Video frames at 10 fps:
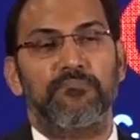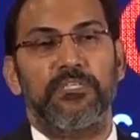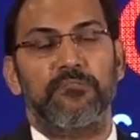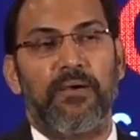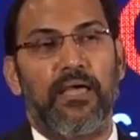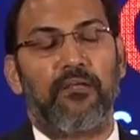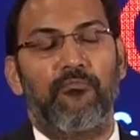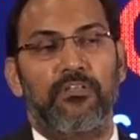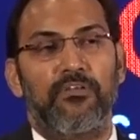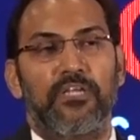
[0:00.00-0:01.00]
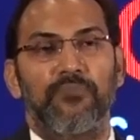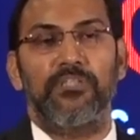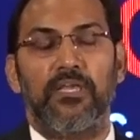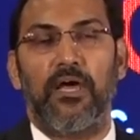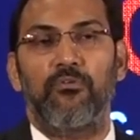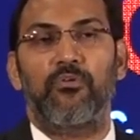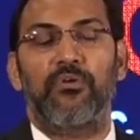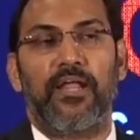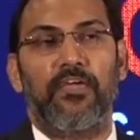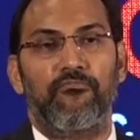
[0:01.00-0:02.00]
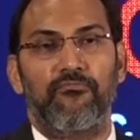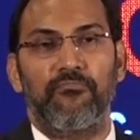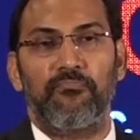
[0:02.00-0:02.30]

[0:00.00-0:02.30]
months back were not even allowed to drive.